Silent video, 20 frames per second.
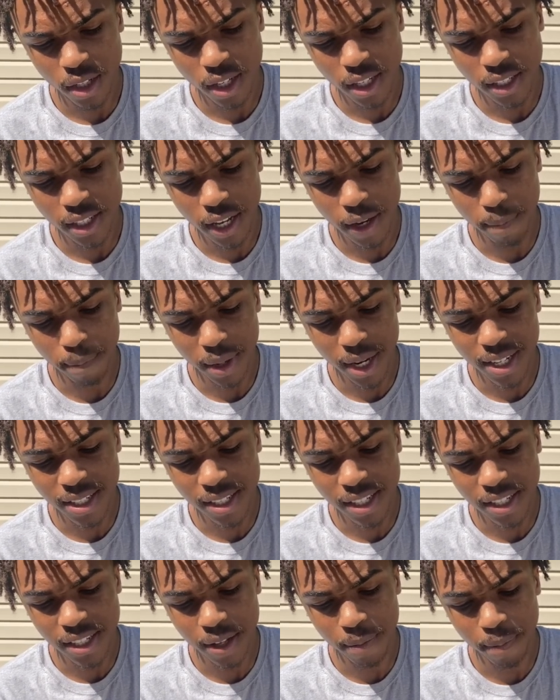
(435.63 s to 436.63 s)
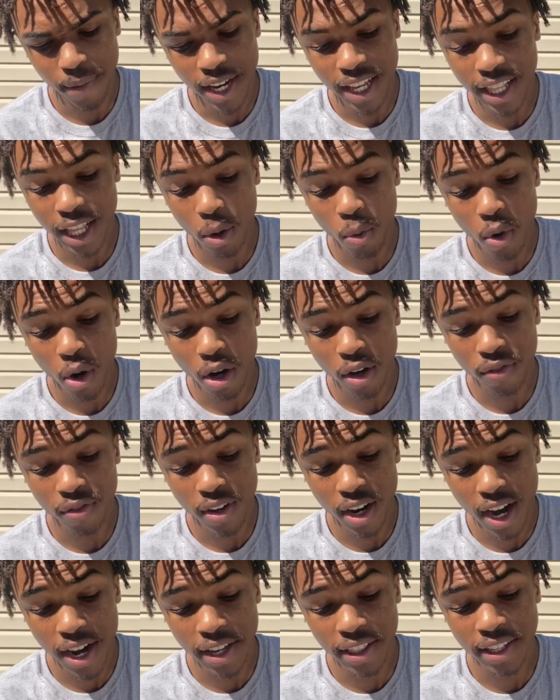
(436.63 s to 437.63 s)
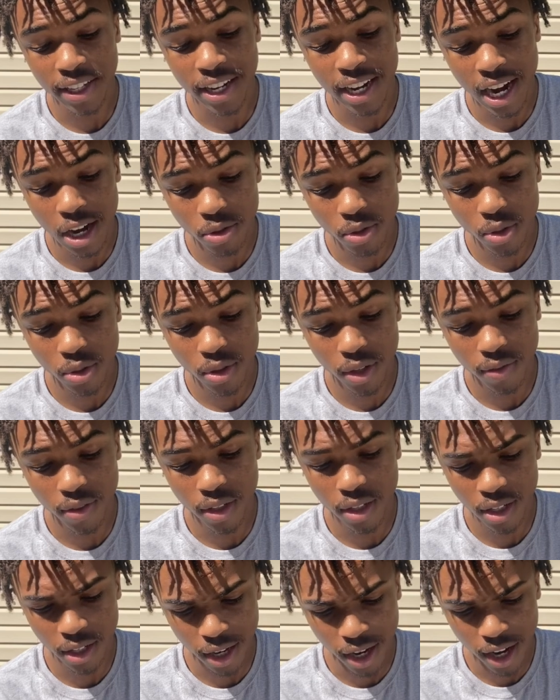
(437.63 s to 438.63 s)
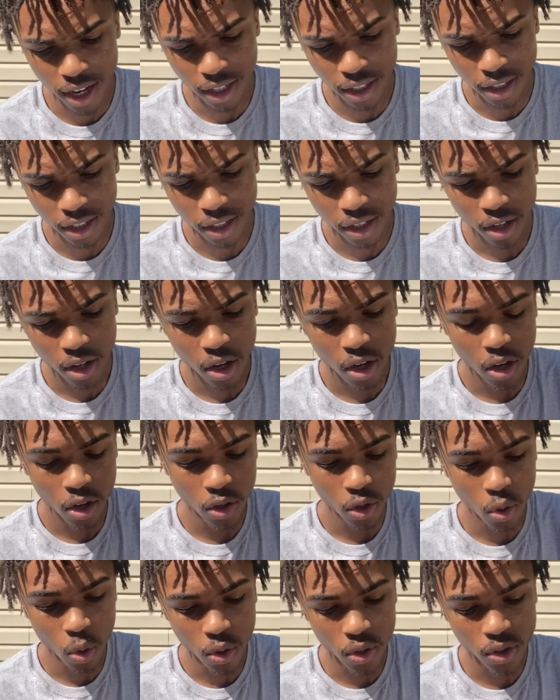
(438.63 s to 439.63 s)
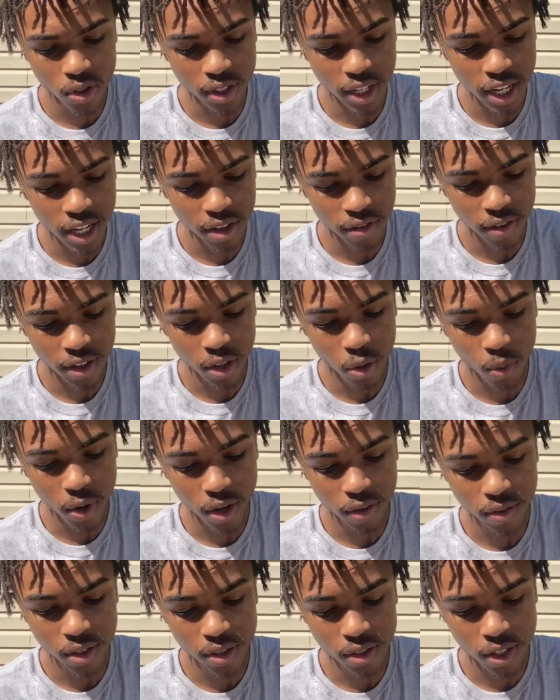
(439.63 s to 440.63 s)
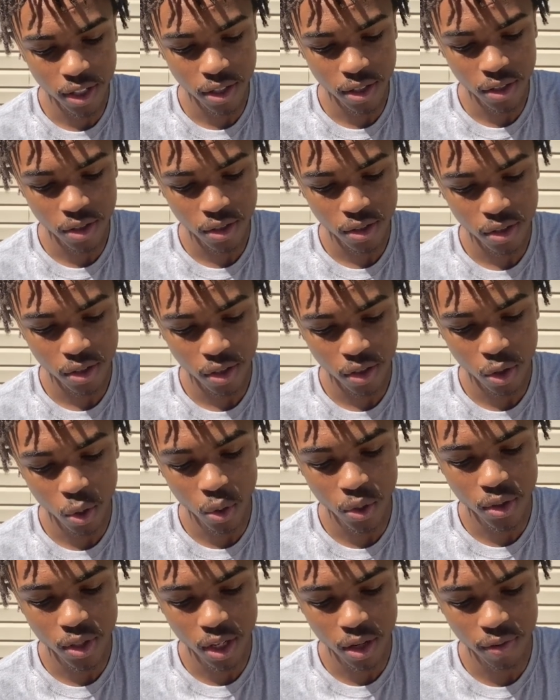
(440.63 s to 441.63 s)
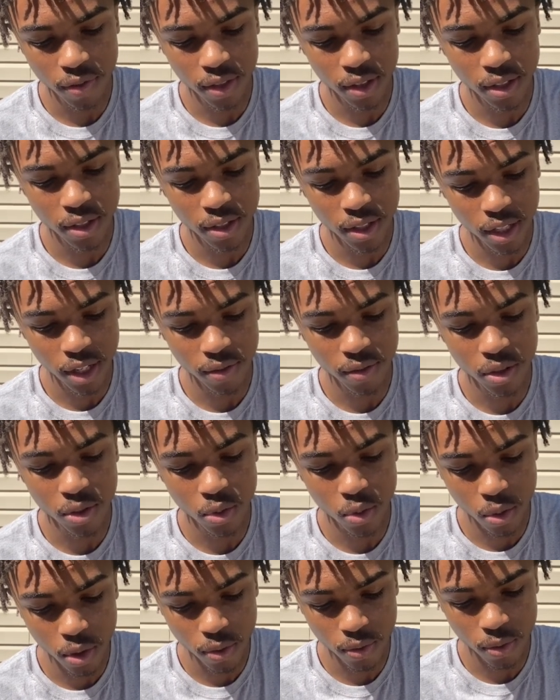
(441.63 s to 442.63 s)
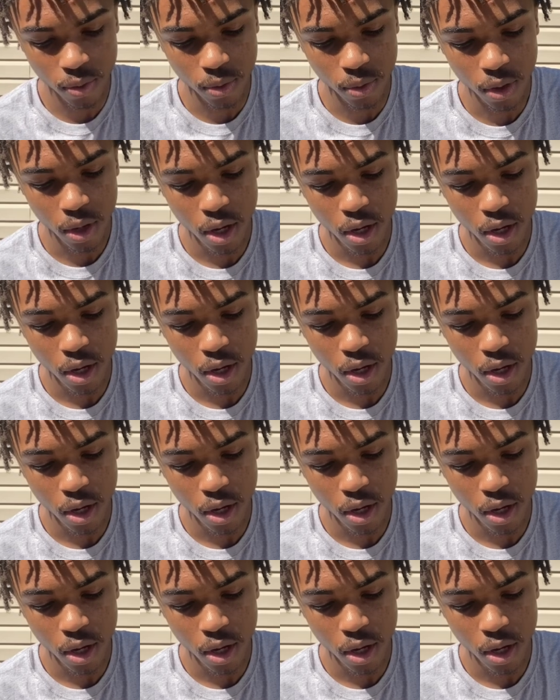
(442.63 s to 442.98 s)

It say, blessed is the man that walketh not in the counsel of the ungodly, nor standeth in the way of the sinners, nor sitteth in the seat of the scornful.